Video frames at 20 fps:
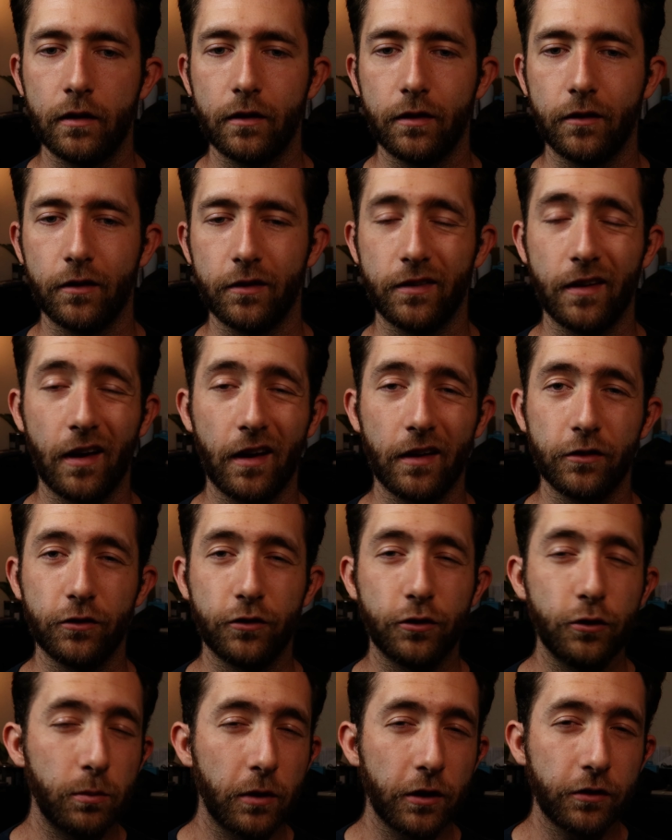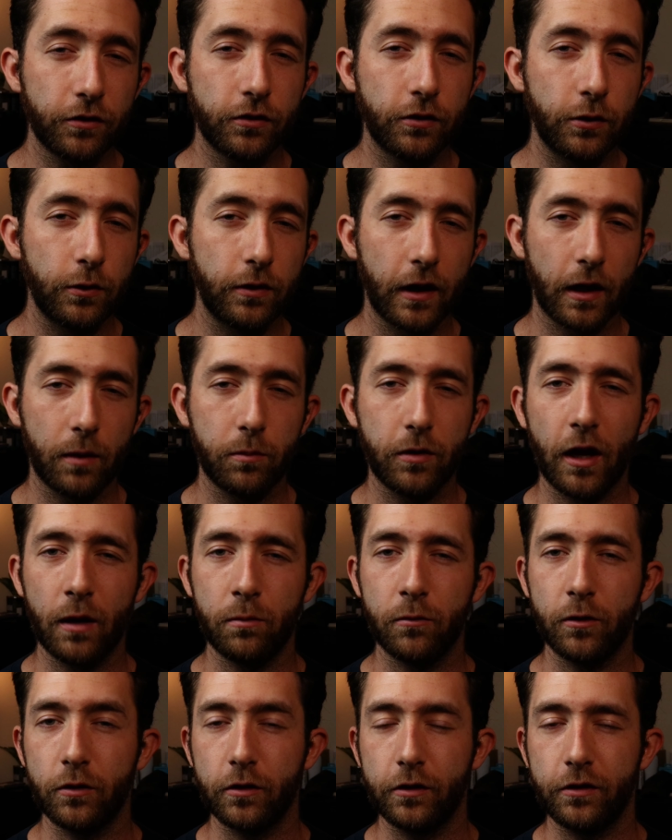There's not too much to the
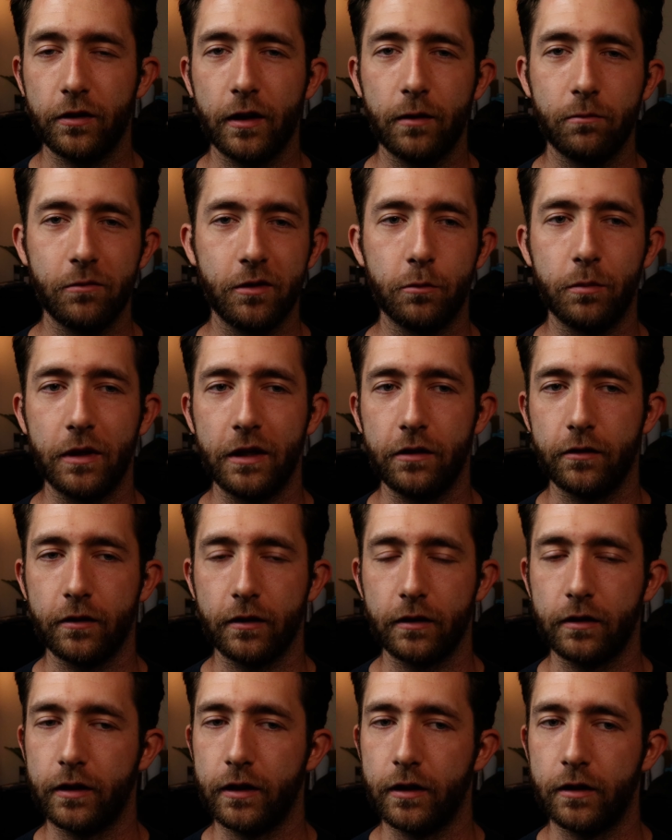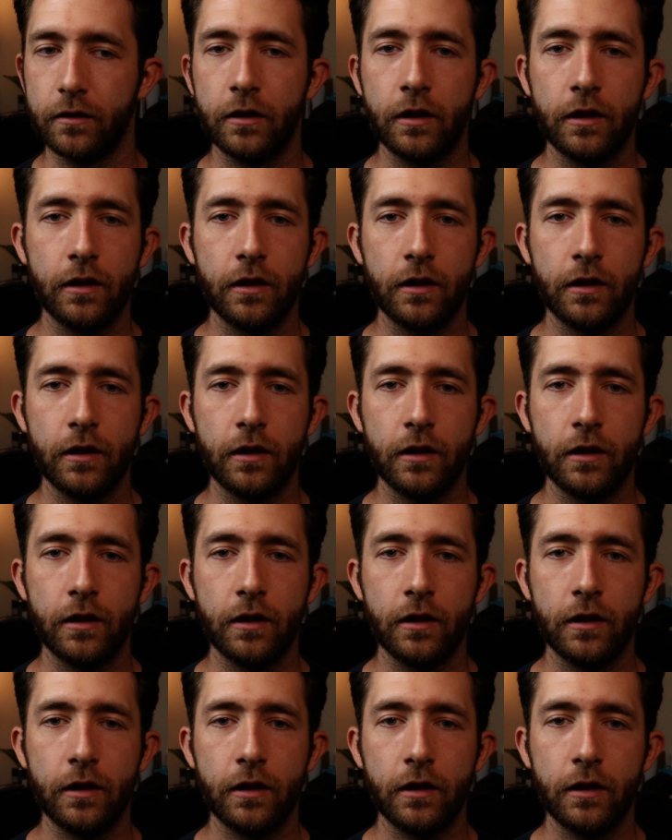abdominal exam. You basically